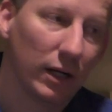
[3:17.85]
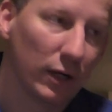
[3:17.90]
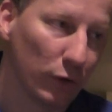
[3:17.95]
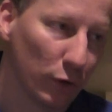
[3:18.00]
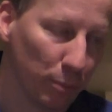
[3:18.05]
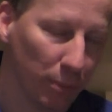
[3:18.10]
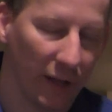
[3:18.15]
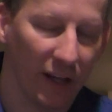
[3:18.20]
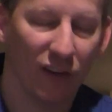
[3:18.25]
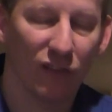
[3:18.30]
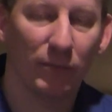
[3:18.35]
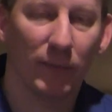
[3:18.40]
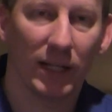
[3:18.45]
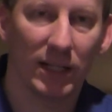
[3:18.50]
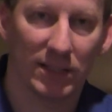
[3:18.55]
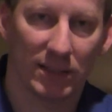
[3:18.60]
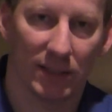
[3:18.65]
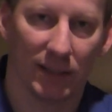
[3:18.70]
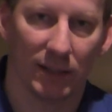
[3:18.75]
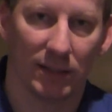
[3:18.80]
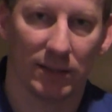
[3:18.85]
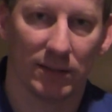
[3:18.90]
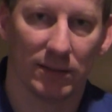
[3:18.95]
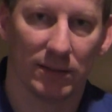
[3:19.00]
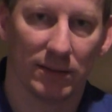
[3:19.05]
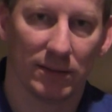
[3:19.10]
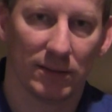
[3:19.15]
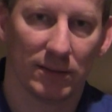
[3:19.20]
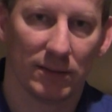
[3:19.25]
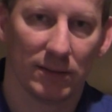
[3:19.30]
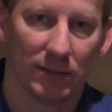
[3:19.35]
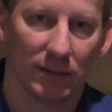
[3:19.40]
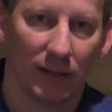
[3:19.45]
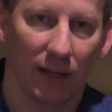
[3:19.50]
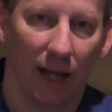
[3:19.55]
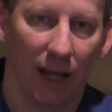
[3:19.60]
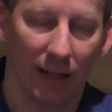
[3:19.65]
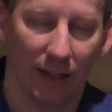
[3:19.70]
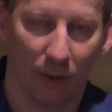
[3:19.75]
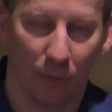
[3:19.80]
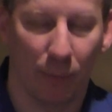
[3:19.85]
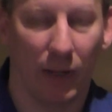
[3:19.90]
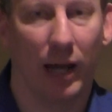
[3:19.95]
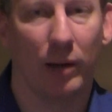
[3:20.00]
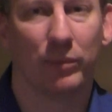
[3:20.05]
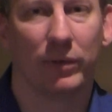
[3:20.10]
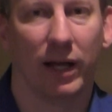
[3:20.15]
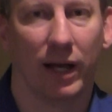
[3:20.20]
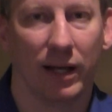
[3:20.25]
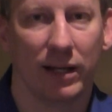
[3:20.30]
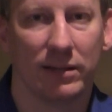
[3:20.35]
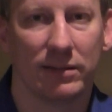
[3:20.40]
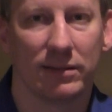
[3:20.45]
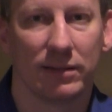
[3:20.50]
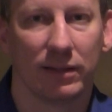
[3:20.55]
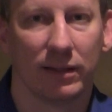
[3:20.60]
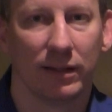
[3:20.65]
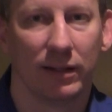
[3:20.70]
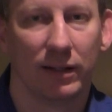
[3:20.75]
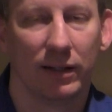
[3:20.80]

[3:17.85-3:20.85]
repent of my sins, and get baptized.